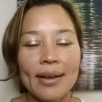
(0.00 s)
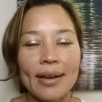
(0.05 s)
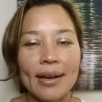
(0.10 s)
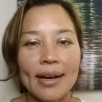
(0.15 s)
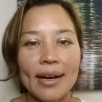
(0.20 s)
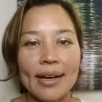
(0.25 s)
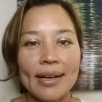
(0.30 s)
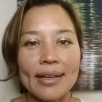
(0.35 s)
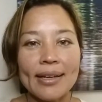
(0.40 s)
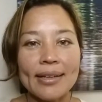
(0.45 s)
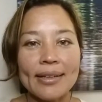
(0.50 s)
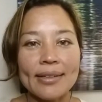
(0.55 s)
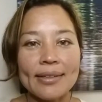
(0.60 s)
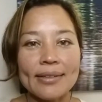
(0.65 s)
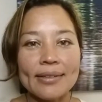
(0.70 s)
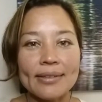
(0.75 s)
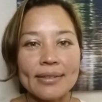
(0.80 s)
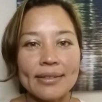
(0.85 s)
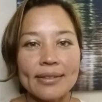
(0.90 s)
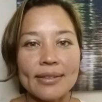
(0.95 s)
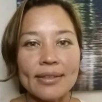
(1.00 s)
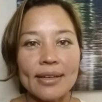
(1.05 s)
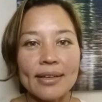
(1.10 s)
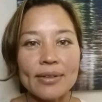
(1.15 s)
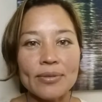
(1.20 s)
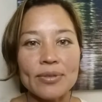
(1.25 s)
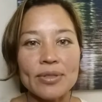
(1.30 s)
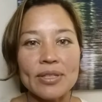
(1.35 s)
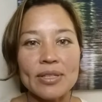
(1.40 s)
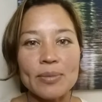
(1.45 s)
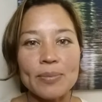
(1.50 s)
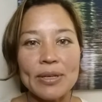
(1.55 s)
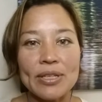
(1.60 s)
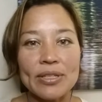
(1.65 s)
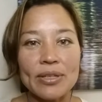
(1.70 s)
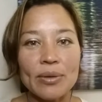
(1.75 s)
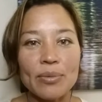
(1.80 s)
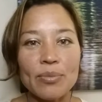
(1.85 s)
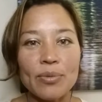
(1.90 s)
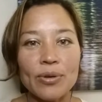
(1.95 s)
I thought it was
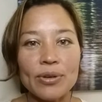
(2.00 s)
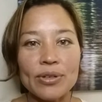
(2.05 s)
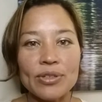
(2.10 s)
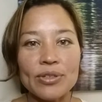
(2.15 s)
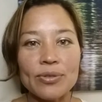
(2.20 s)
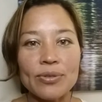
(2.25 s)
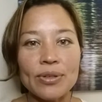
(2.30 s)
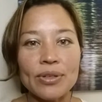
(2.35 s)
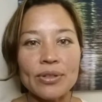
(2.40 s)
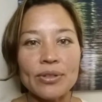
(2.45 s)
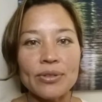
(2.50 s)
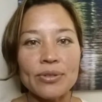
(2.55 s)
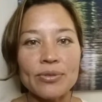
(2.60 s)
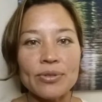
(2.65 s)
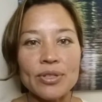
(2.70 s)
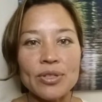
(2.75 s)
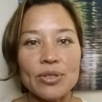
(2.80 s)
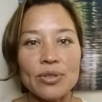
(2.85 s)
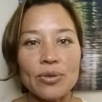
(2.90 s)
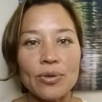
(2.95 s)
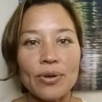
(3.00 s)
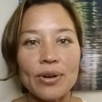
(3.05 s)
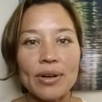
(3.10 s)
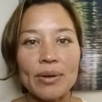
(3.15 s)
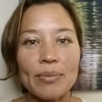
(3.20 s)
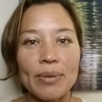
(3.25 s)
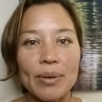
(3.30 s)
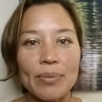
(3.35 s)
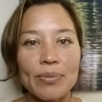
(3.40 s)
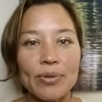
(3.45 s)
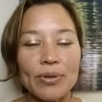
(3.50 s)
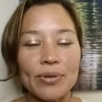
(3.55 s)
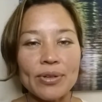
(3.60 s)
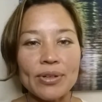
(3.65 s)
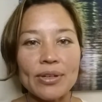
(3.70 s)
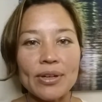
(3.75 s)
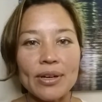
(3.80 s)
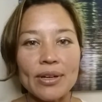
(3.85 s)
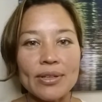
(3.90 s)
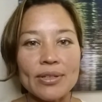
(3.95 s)
especially important to include Restore in my
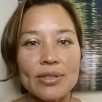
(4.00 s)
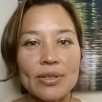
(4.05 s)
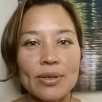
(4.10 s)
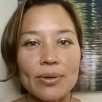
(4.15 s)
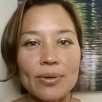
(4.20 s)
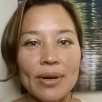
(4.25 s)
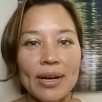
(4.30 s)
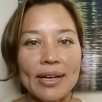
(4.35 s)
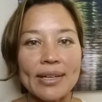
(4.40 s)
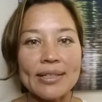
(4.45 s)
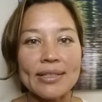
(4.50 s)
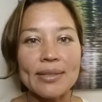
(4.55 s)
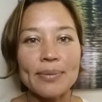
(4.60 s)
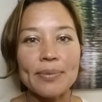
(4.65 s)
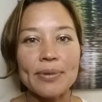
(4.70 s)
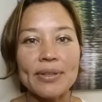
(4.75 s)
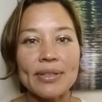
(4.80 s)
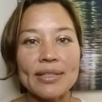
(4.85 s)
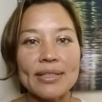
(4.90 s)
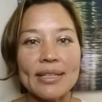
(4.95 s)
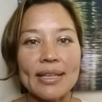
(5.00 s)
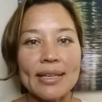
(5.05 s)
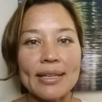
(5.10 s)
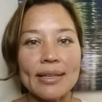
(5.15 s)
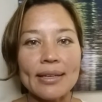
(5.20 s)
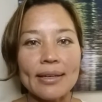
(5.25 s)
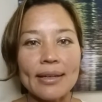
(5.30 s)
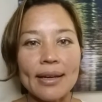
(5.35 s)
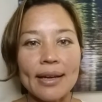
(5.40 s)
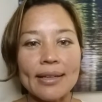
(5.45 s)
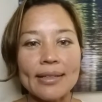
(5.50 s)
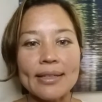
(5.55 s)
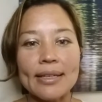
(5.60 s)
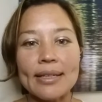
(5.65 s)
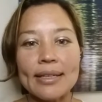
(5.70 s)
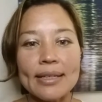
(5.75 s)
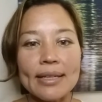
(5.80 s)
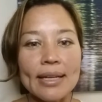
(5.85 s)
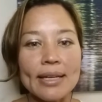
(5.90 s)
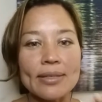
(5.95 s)
protocol. So I typically take
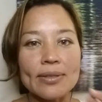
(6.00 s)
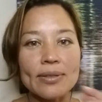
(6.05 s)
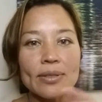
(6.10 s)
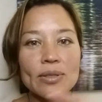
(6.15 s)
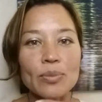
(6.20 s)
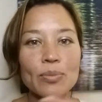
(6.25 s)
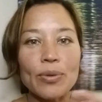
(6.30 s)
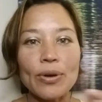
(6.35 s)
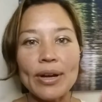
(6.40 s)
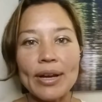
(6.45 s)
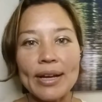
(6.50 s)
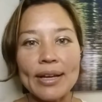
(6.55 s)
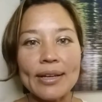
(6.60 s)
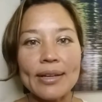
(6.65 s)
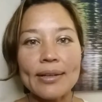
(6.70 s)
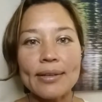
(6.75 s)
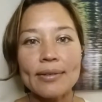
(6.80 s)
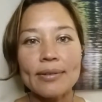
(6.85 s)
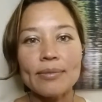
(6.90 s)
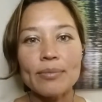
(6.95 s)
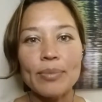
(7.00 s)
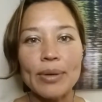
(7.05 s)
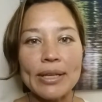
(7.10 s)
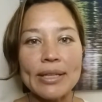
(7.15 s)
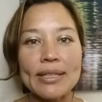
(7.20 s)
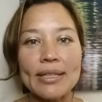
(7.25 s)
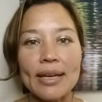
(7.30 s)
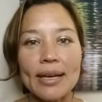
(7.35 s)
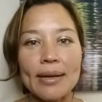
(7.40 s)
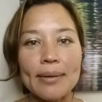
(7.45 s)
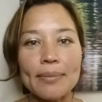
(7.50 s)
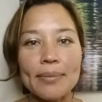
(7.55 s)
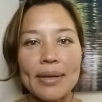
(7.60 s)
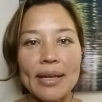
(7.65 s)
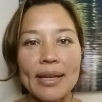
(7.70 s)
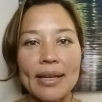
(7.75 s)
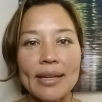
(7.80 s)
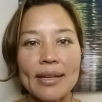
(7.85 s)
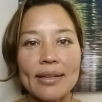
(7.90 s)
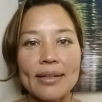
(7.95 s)
a nasal spray bedtime
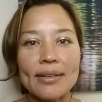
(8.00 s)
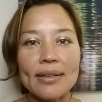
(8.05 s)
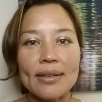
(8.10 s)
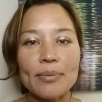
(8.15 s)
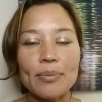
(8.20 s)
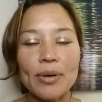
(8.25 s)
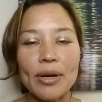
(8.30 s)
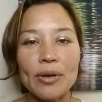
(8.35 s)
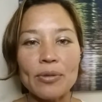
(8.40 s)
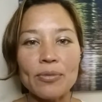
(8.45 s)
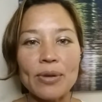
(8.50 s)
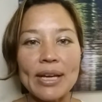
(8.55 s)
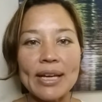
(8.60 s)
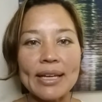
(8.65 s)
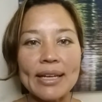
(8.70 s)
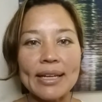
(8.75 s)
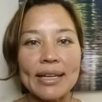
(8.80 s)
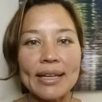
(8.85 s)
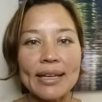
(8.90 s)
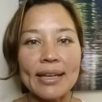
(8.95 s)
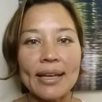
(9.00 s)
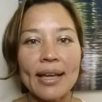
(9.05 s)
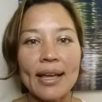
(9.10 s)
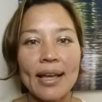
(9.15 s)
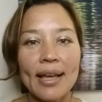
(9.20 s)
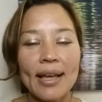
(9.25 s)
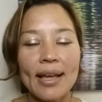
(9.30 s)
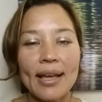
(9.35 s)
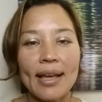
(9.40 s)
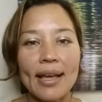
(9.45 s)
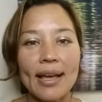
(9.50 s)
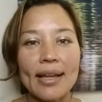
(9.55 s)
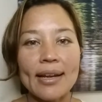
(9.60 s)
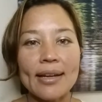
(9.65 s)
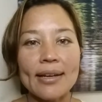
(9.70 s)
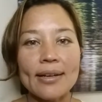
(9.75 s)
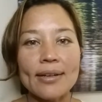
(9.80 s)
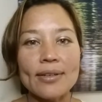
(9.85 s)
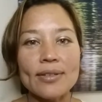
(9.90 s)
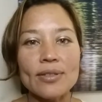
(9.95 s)
and upon wakening, and
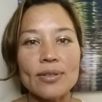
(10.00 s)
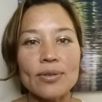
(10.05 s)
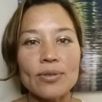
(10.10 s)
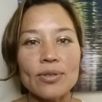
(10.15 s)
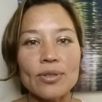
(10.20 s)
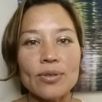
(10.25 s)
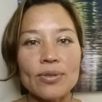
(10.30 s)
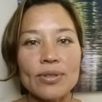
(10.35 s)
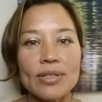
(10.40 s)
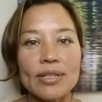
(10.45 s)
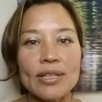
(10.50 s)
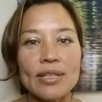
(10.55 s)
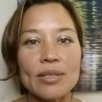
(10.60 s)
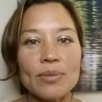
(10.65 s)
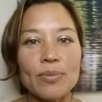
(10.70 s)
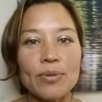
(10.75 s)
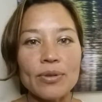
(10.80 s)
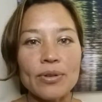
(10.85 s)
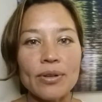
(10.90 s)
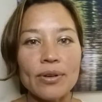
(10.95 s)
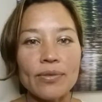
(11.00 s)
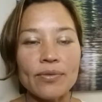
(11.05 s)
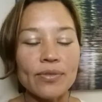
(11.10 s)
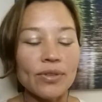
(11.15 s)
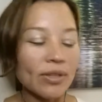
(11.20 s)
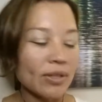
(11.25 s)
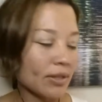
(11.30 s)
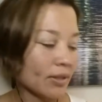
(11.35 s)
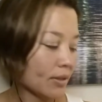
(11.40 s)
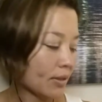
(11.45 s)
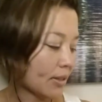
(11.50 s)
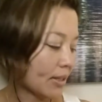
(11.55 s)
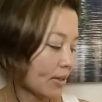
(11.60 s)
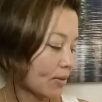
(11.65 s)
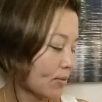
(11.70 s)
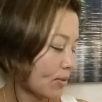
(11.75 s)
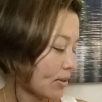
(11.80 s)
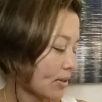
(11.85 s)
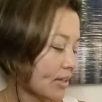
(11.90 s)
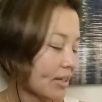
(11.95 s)
I also do a teaspoon of the
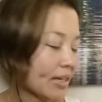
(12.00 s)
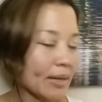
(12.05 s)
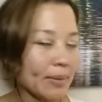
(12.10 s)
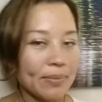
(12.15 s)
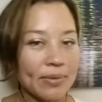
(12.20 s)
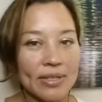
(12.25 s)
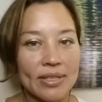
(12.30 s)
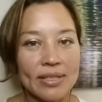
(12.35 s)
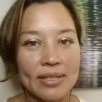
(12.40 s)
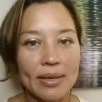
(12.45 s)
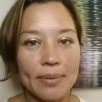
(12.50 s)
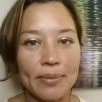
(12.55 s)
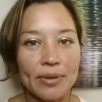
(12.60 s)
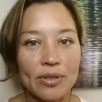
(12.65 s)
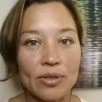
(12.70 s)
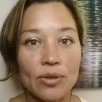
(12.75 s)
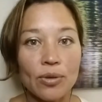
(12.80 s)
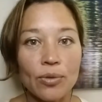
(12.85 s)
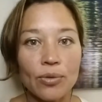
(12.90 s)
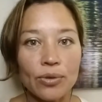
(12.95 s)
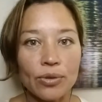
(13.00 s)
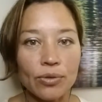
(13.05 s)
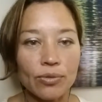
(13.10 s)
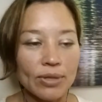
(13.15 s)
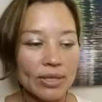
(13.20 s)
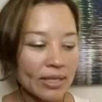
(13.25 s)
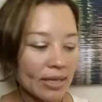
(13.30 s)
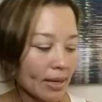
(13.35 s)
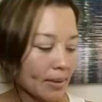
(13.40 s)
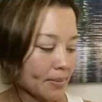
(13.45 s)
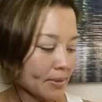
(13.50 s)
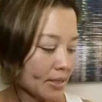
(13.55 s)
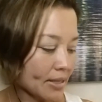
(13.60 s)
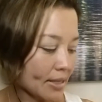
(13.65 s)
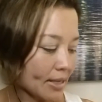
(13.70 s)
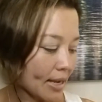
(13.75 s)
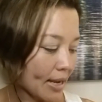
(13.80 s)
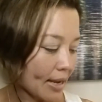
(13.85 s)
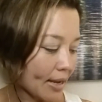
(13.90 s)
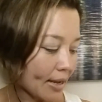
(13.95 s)
liquid on an empty stomach 2 or 3 times a
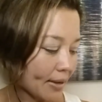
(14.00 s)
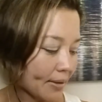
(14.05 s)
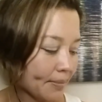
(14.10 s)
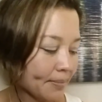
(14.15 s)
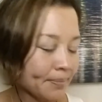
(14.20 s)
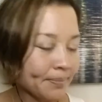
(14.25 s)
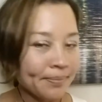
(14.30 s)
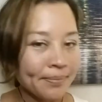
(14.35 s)
day.